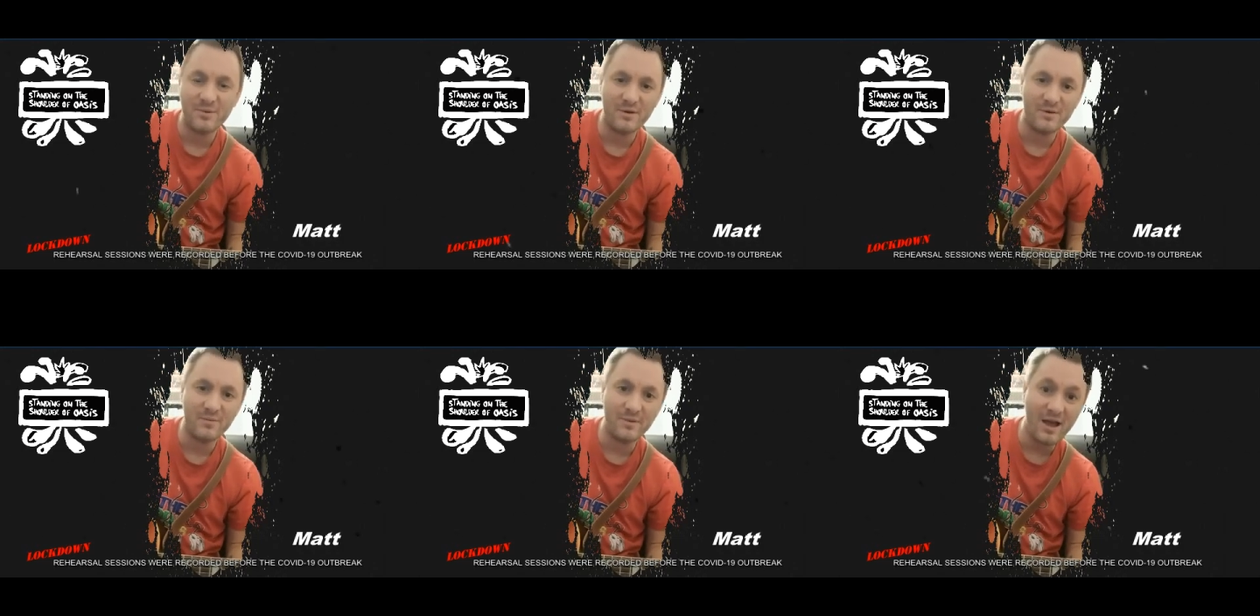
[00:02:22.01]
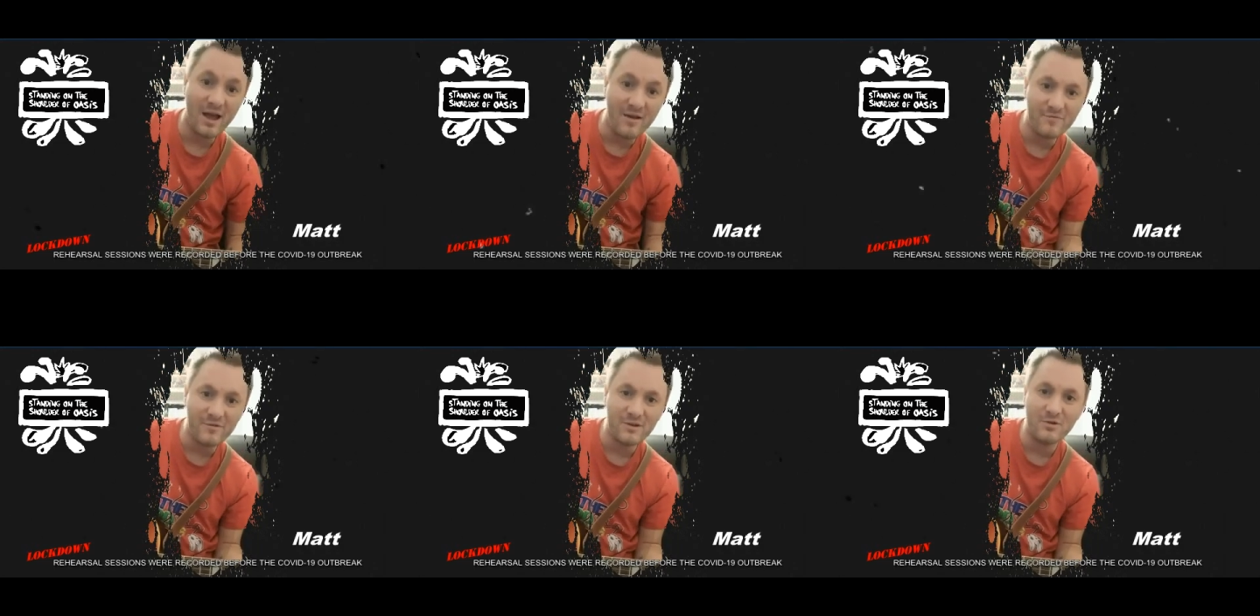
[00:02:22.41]
but we
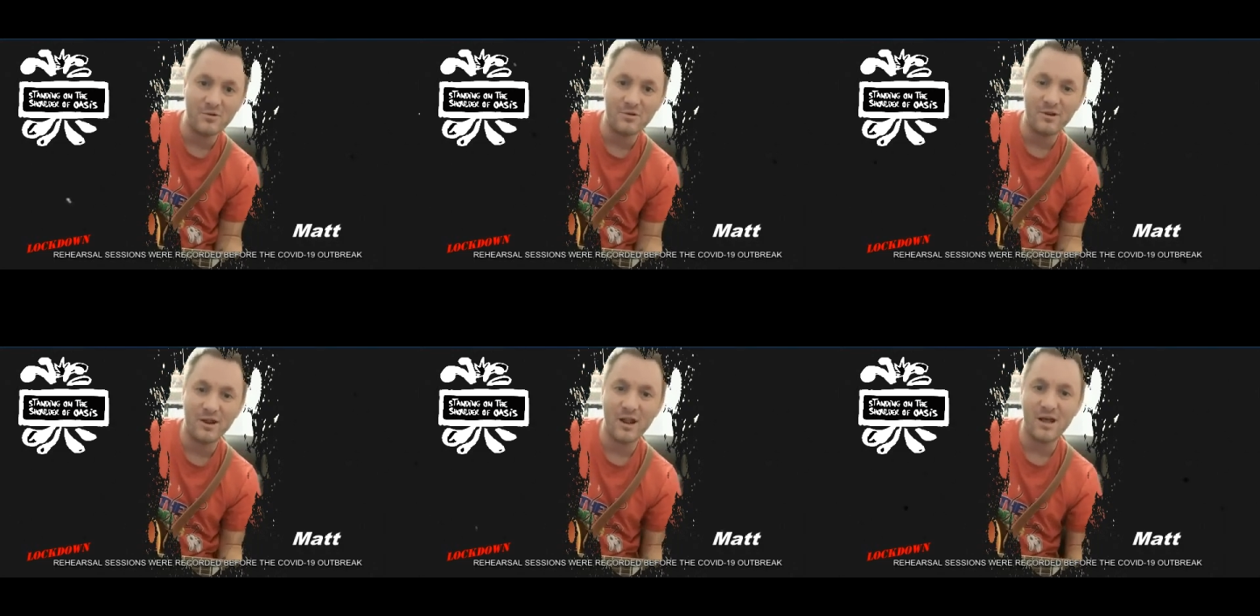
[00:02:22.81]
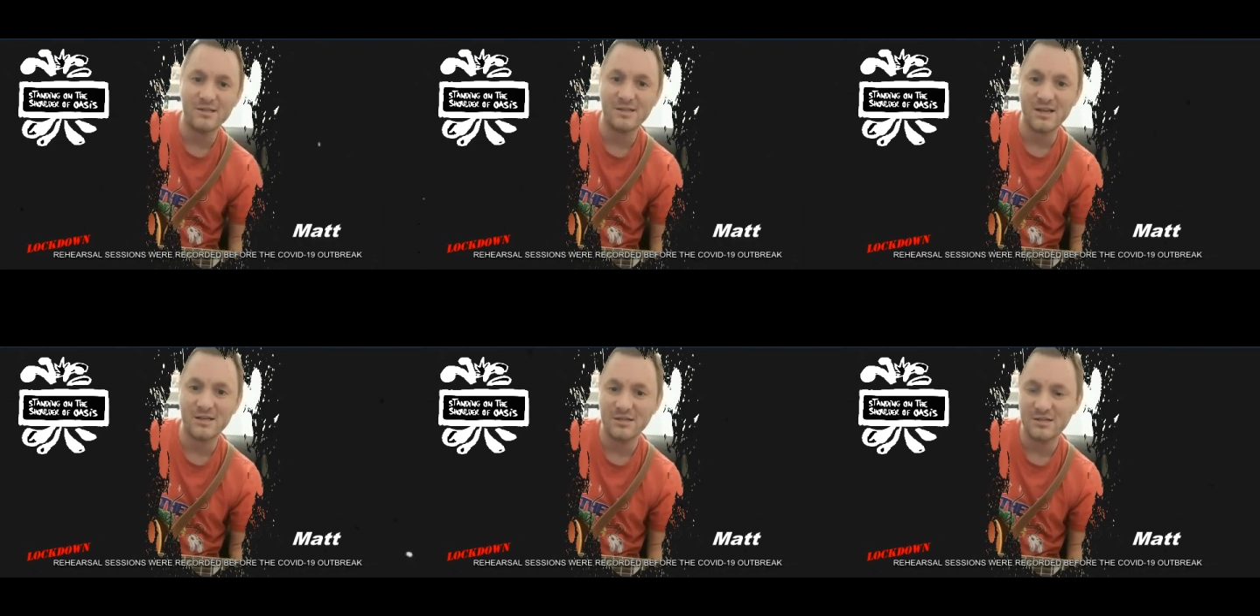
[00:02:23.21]
have recorded our
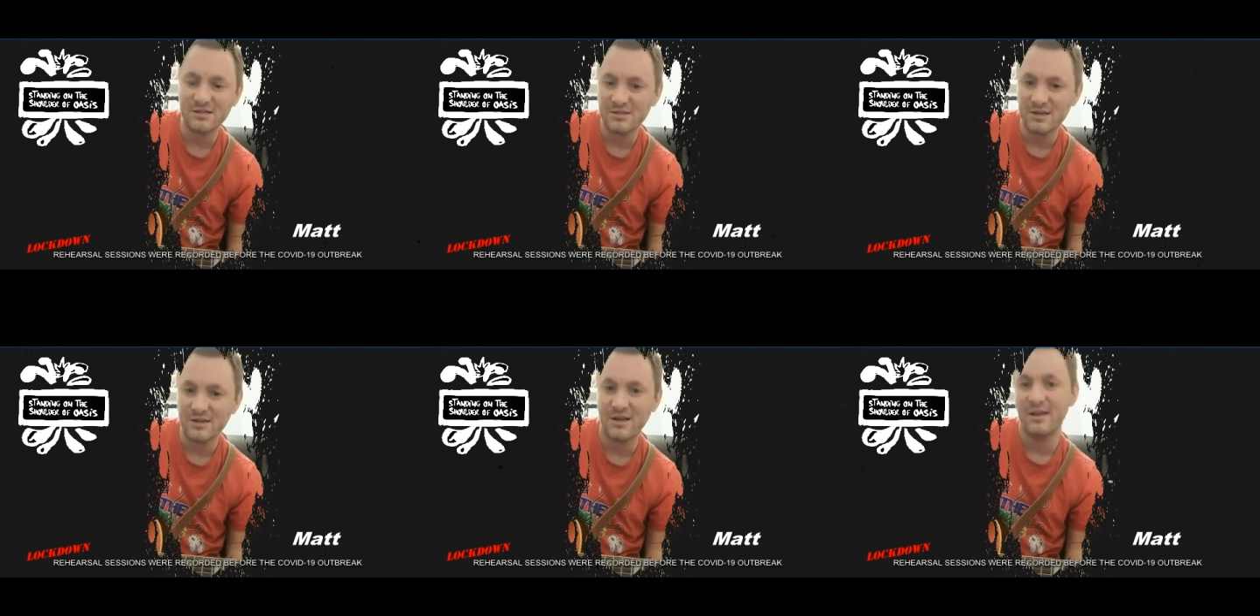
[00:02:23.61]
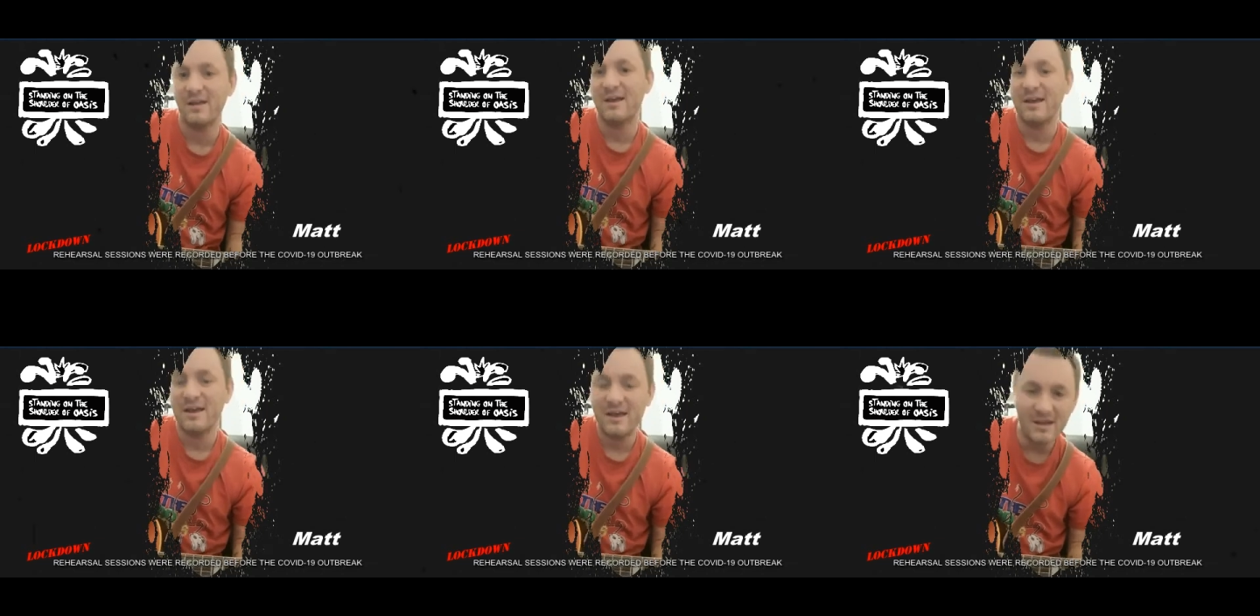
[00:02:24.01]
sessions, and
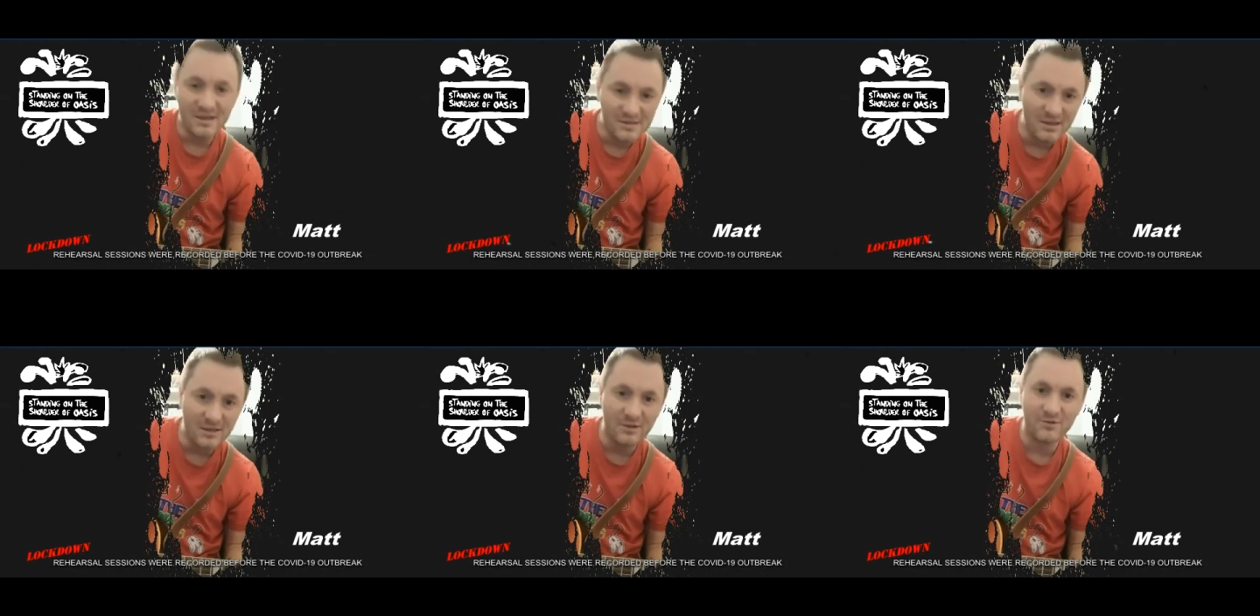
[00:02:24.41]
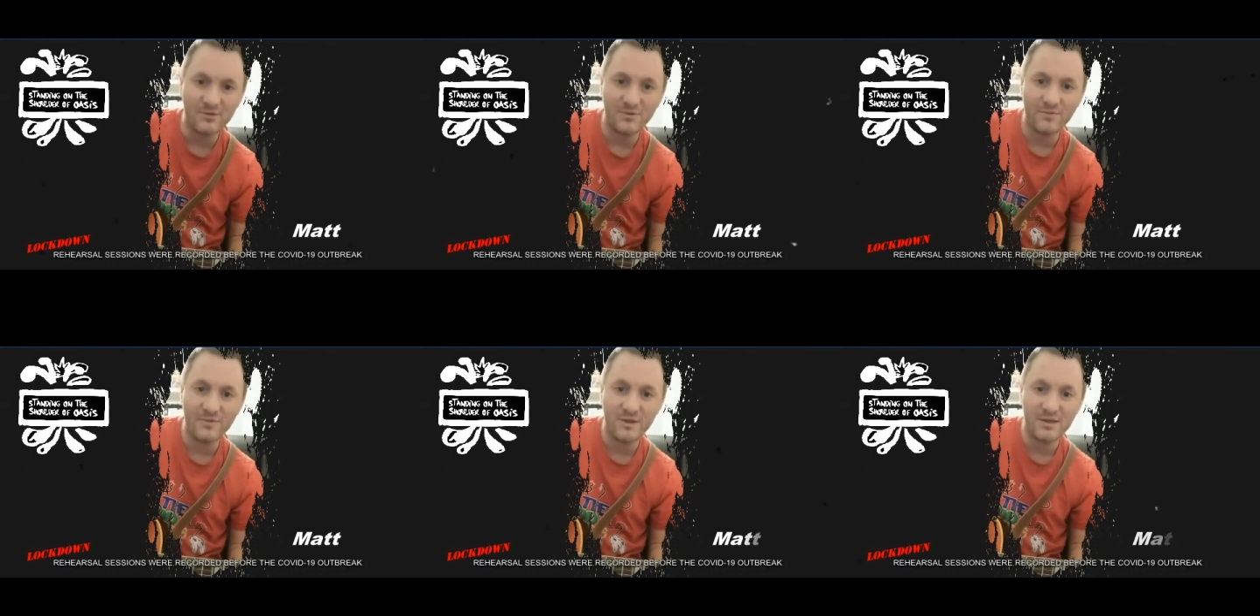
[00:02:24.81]
here's a little
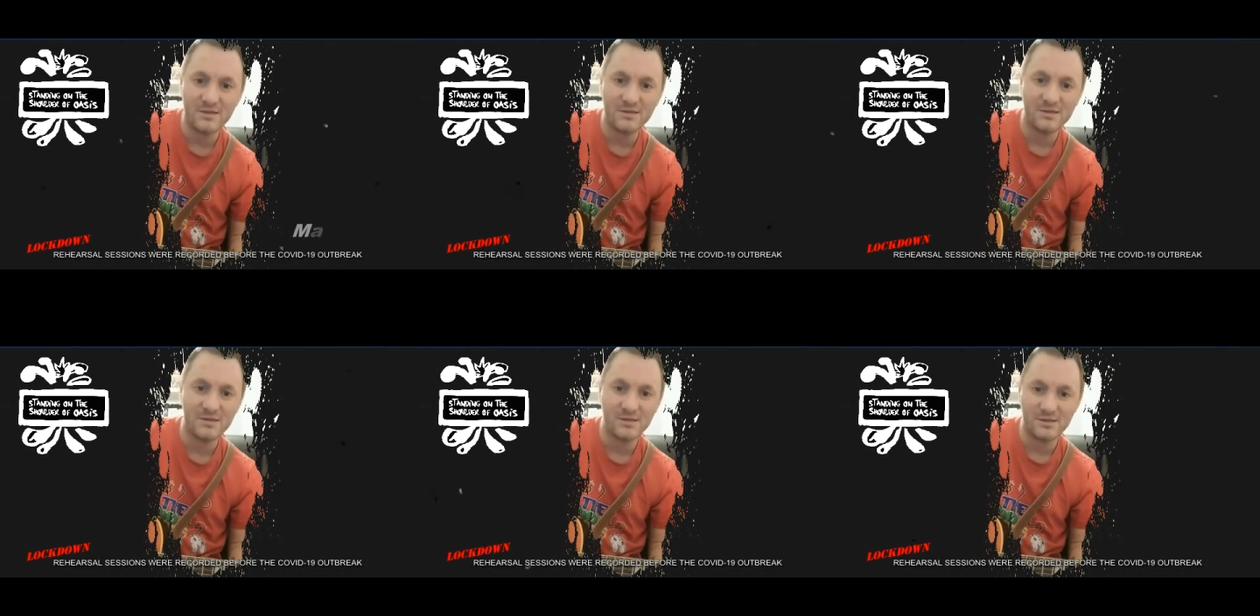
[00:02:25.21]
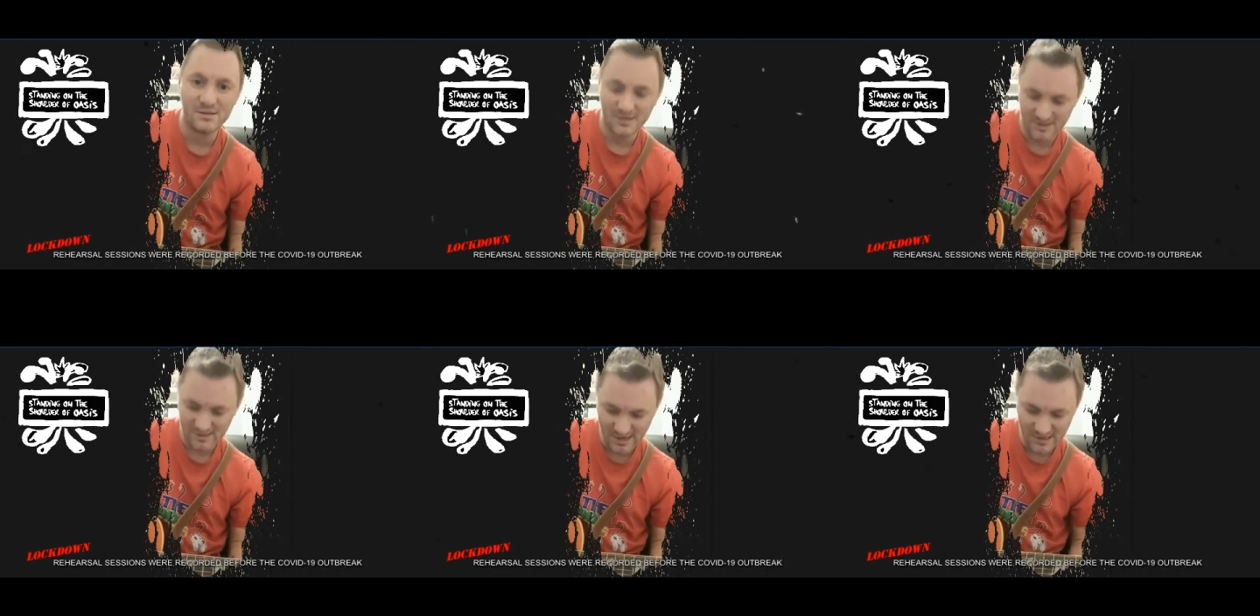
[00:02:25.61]
something to
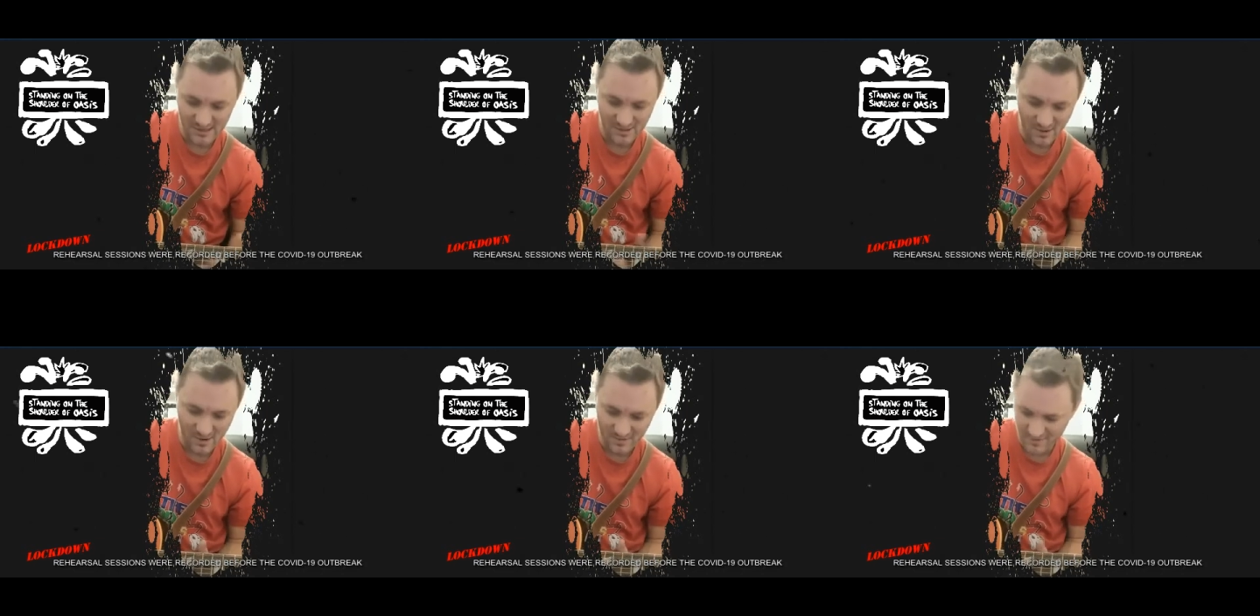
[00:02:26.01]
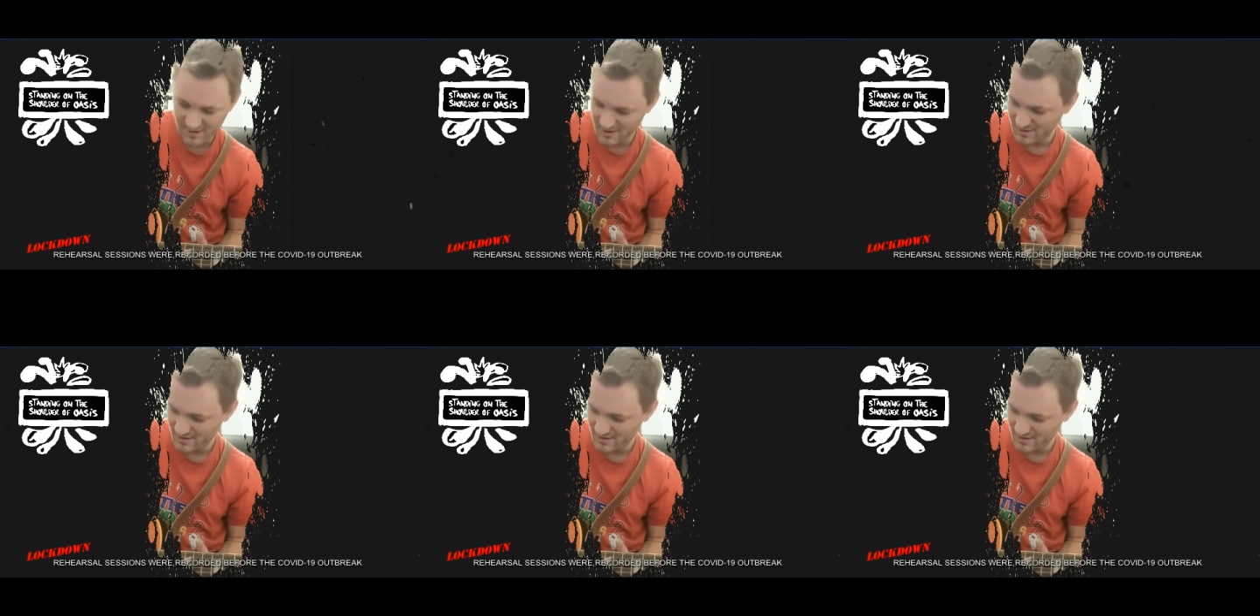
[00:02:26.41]
tide you over.